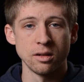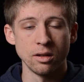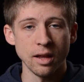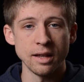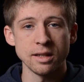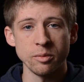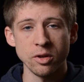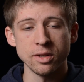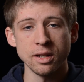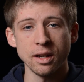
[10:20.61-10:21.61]
the lens I'm
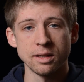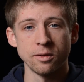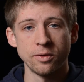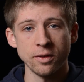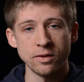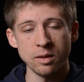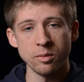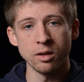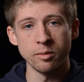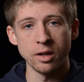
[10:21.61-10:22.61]
using is a
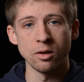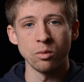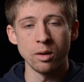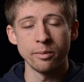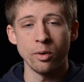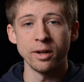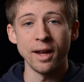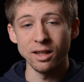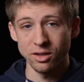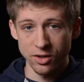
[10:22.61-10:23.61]
50mm
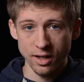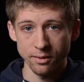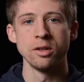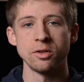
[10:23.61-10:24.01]
1.8G.